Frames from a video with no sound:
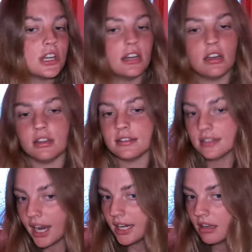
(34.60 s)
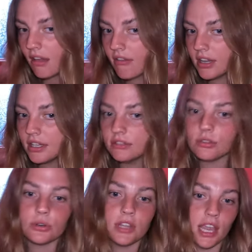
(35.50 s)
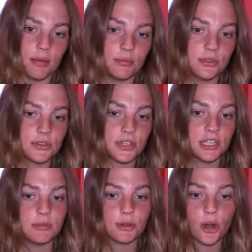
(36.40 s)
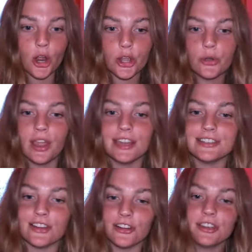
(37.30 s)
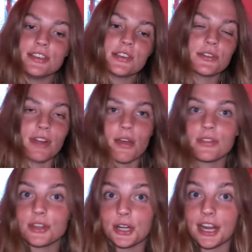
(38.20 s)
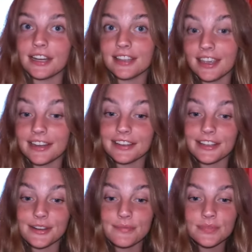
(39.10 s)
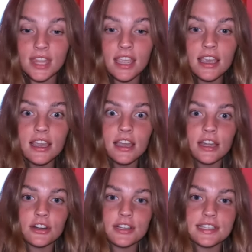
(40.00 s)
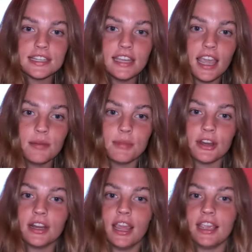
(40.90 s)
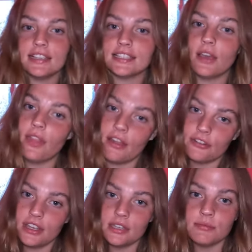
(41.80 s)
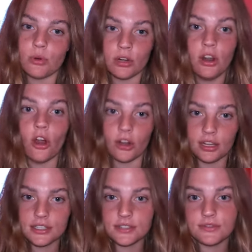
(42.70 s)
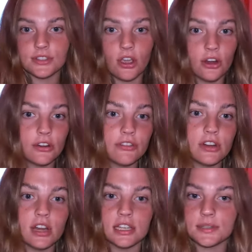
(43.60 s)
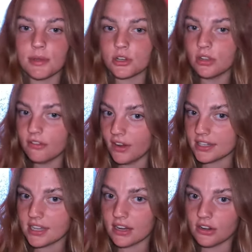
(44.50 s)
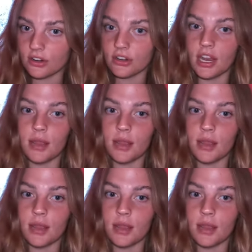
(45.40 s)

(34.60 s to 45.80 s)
She had gone skydiving, rode camels in Morocco, and donkeys around the Grand Canyon. Christy had married a South African-born artist, photographer, and special effects editor